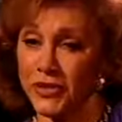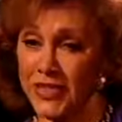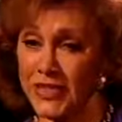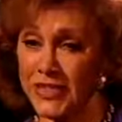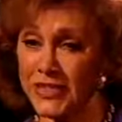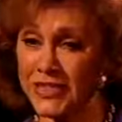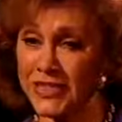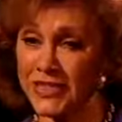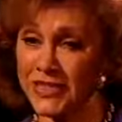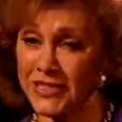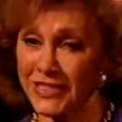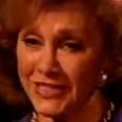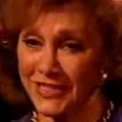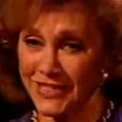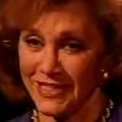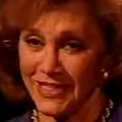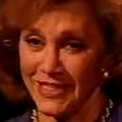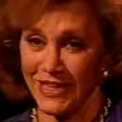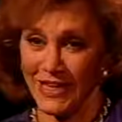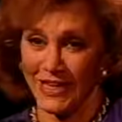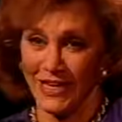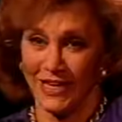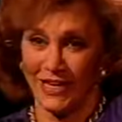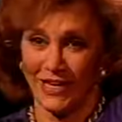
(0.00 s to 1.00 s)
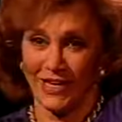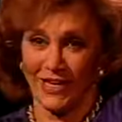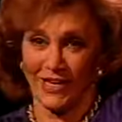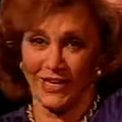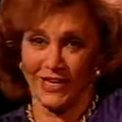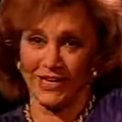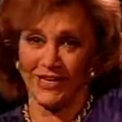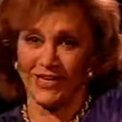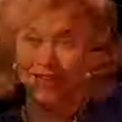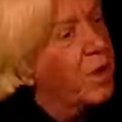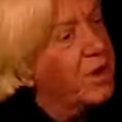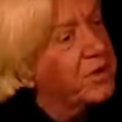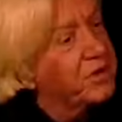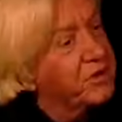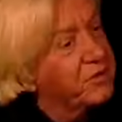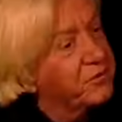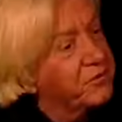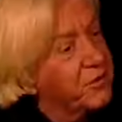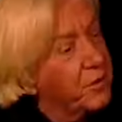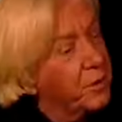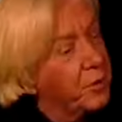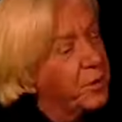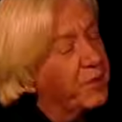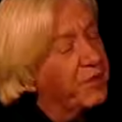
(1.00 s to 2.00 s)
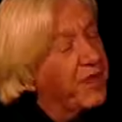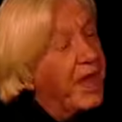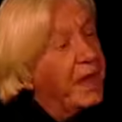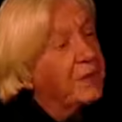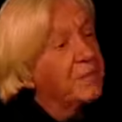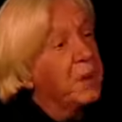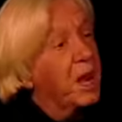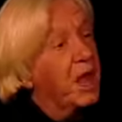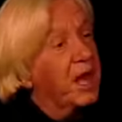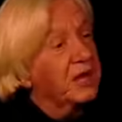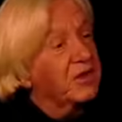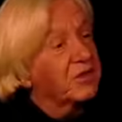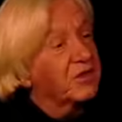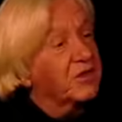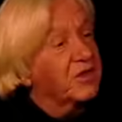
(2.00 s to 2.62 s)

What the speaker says: Student Prince. Yes, he was wonderful with Anne Blythe.